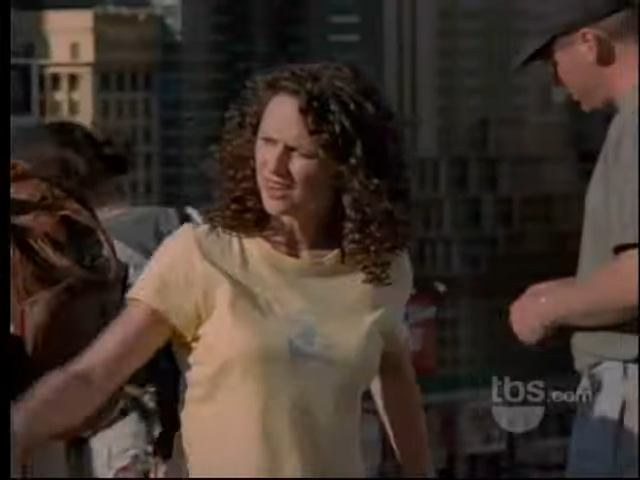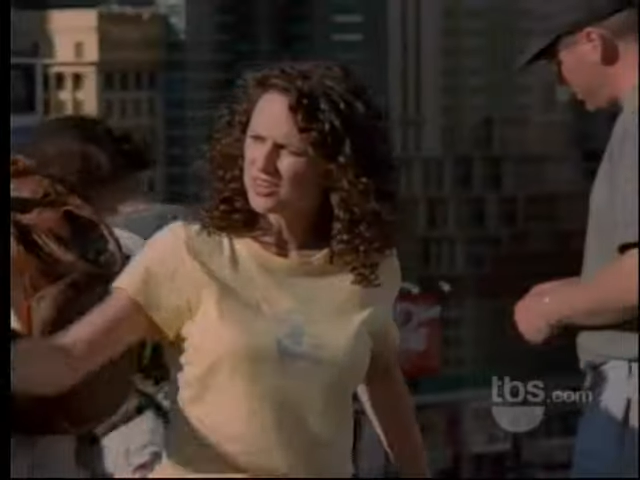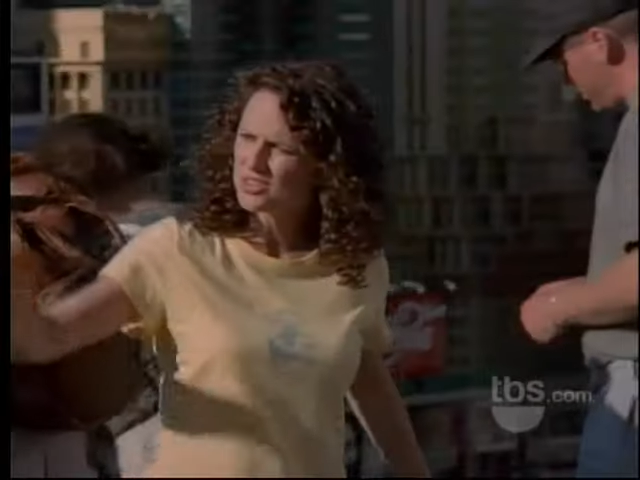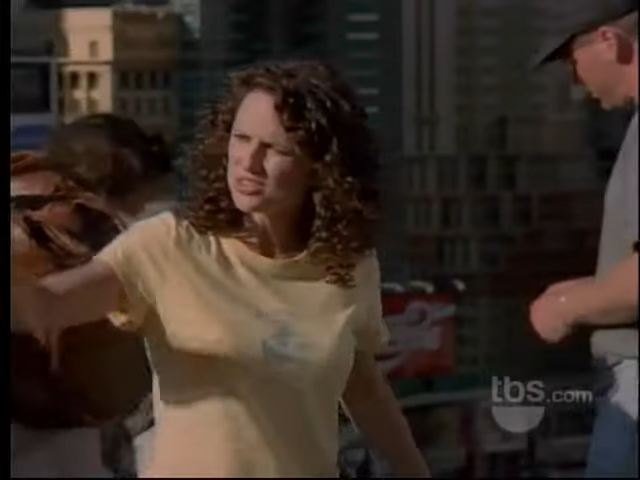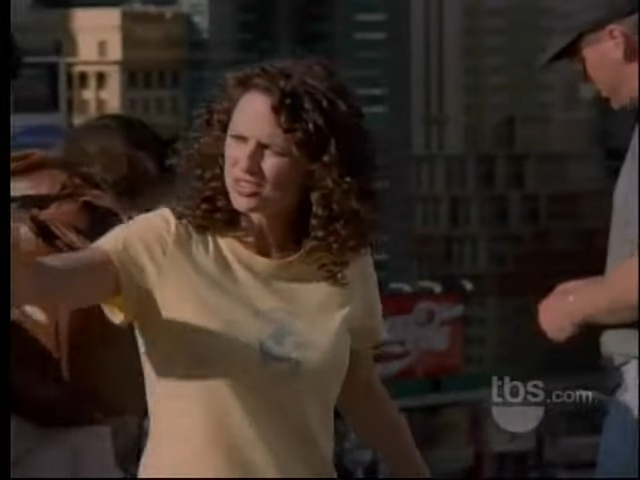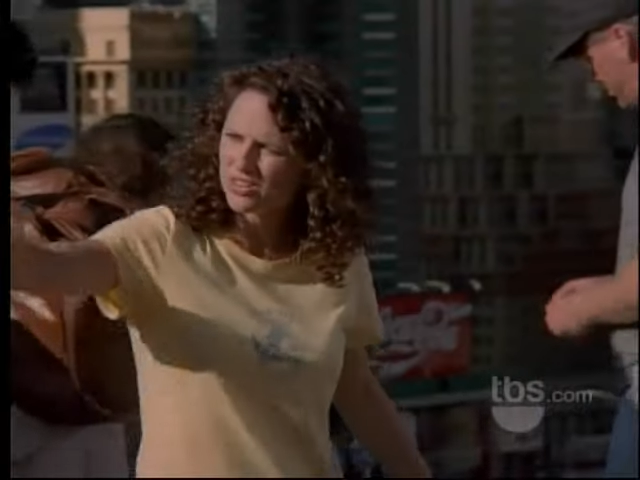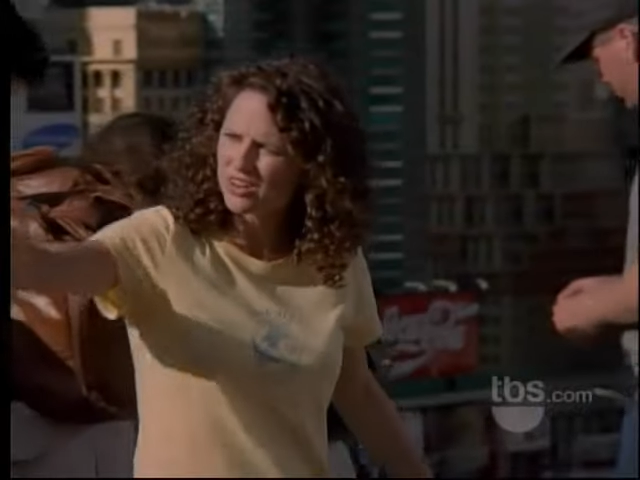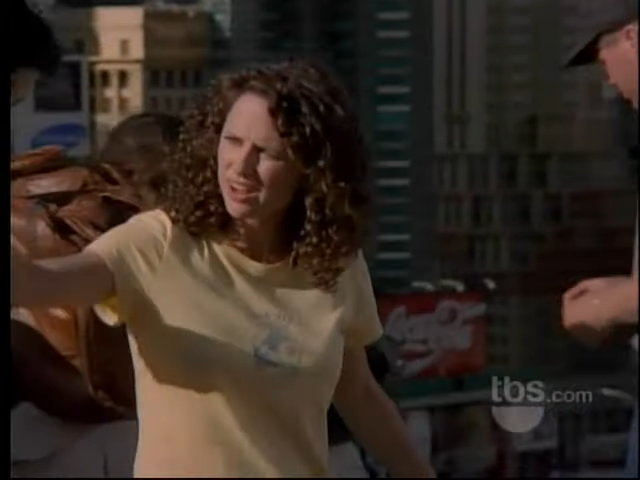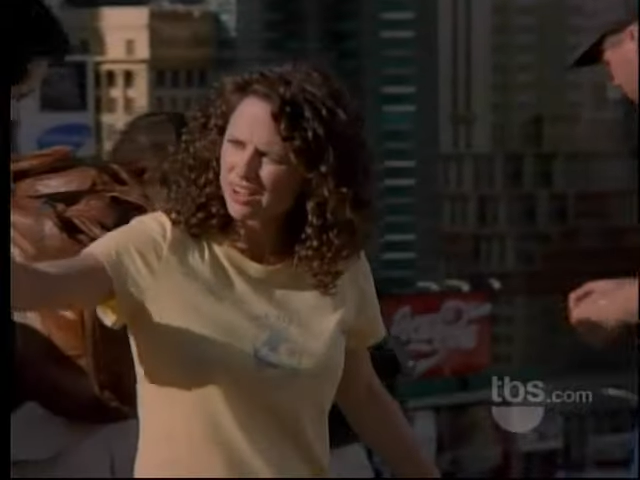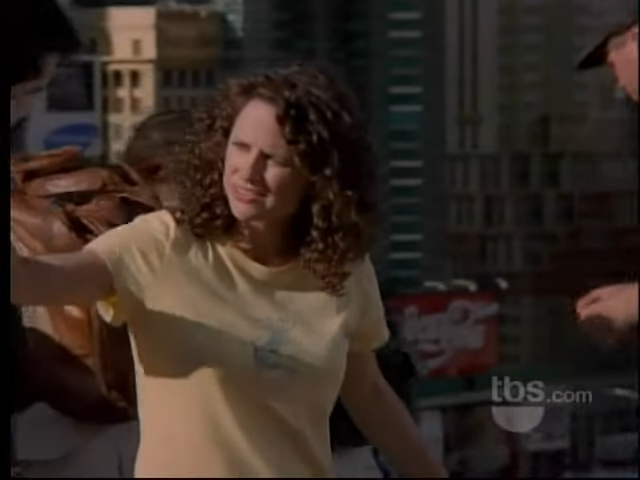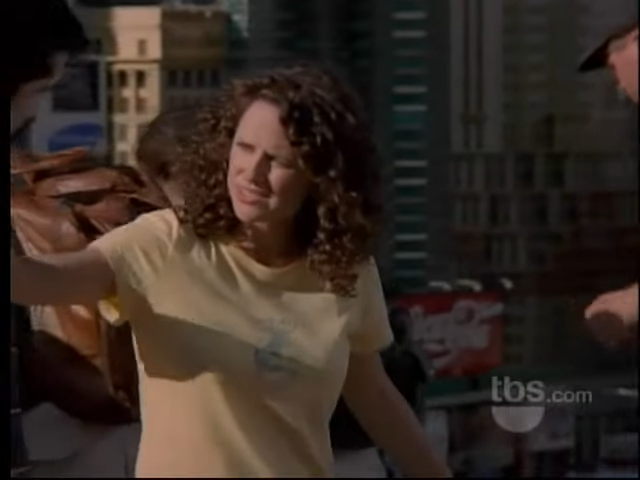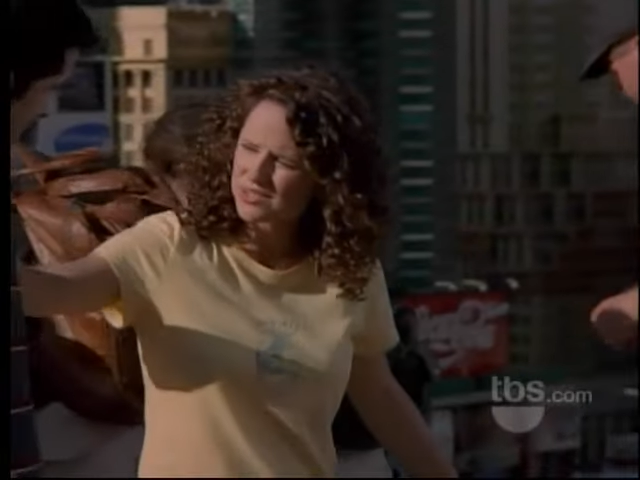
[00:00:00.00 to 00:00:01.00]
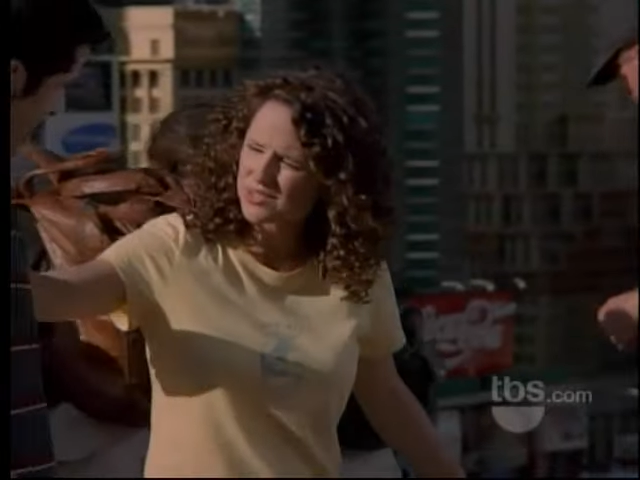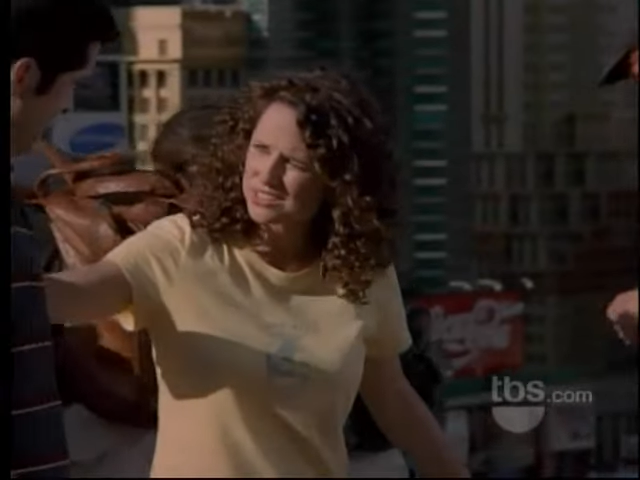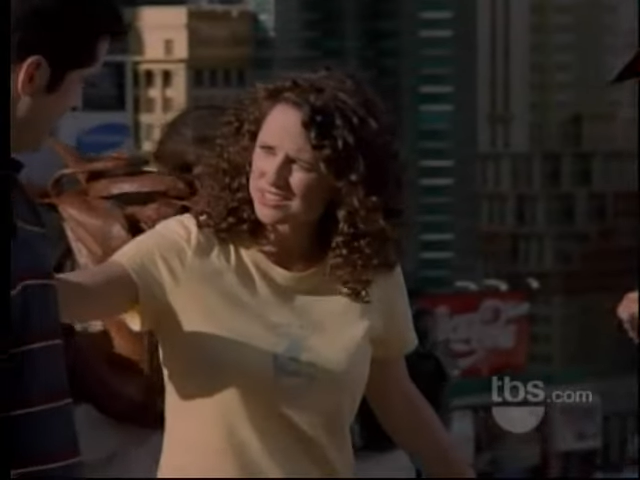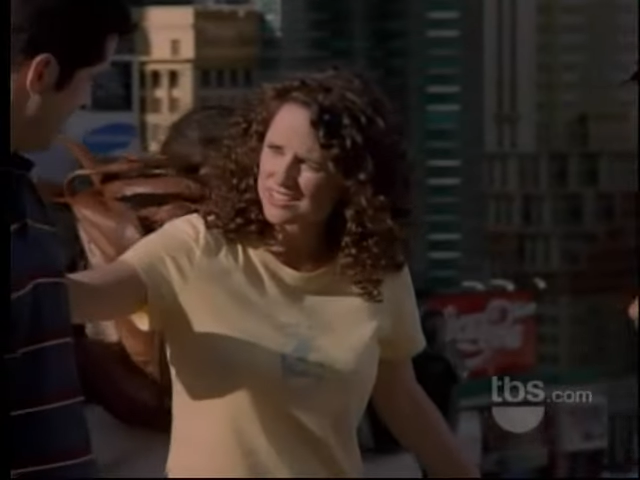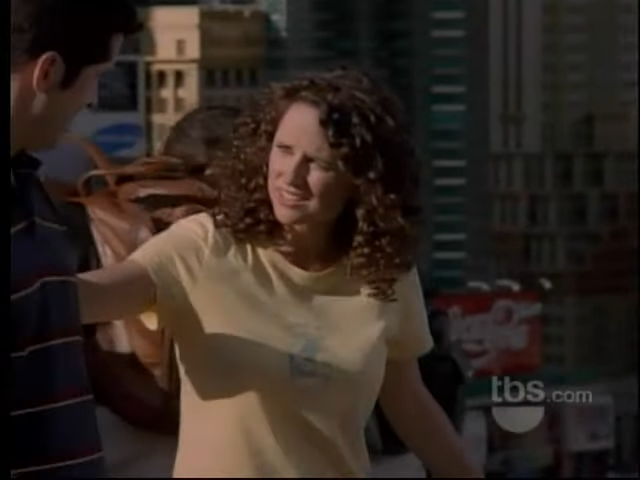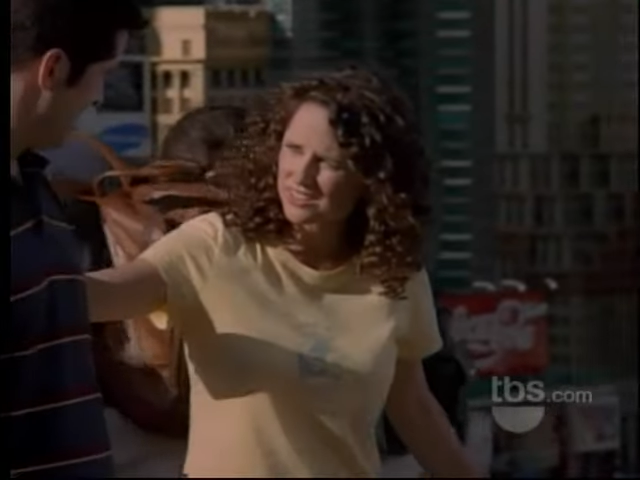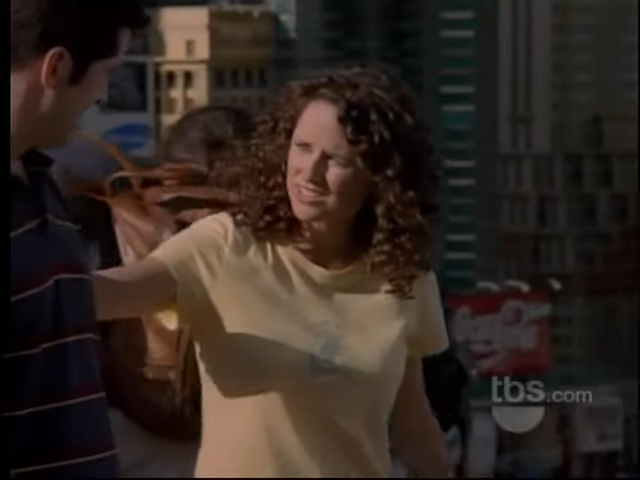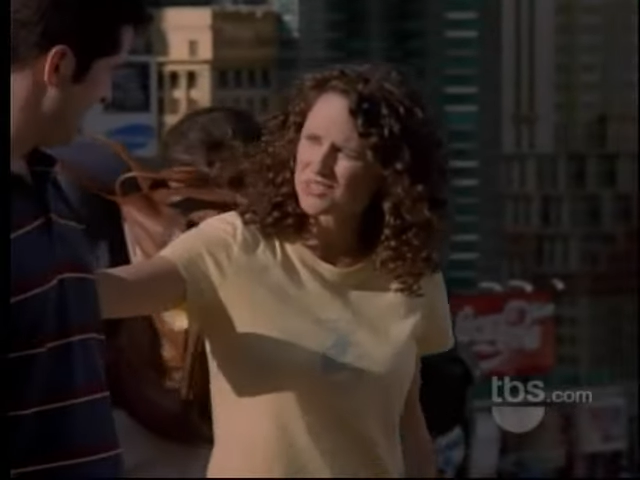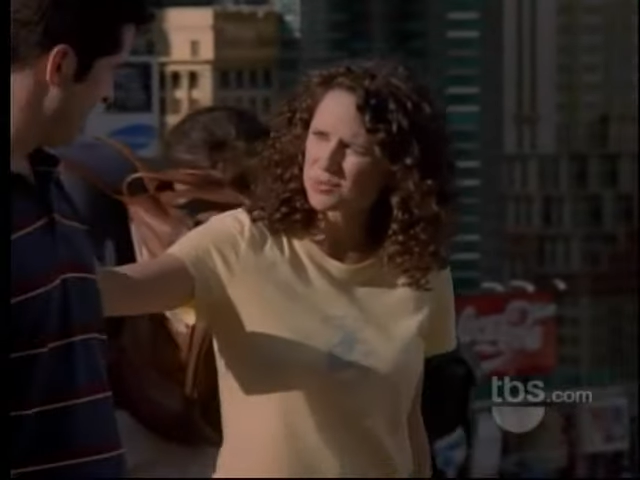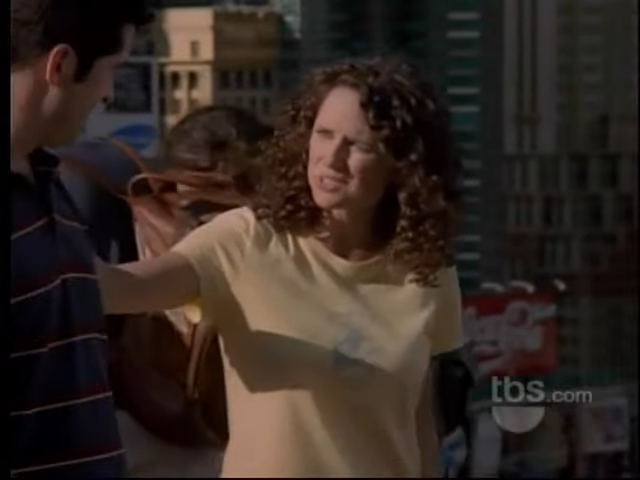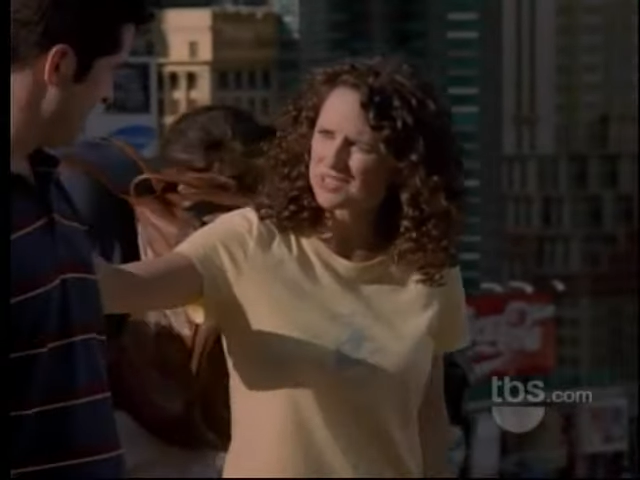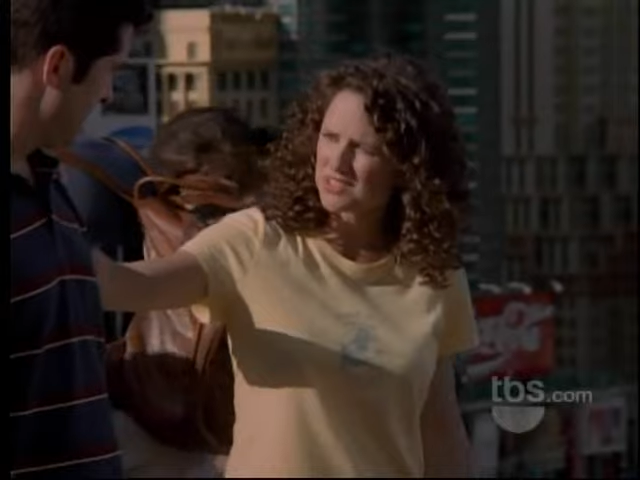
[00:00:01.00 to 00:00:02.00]
Are you sure? I've seen you get sick on the
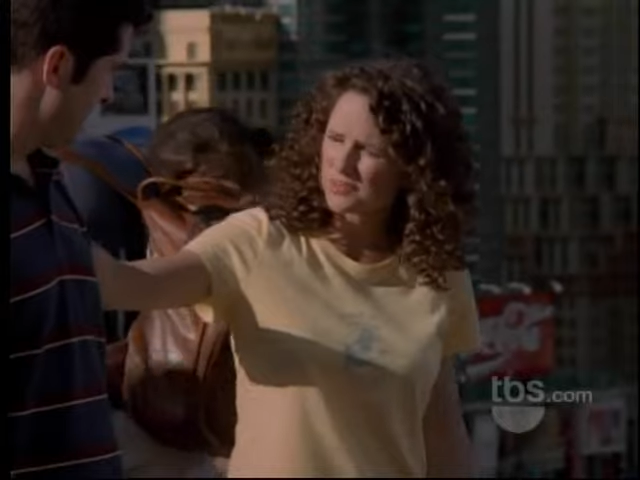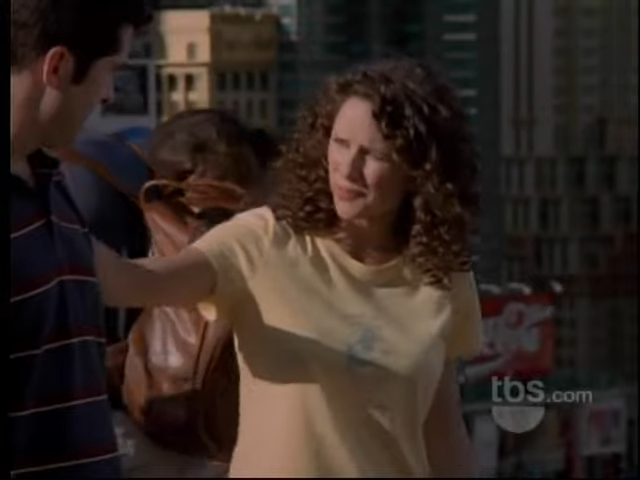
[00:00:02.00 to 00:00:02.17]
swings at the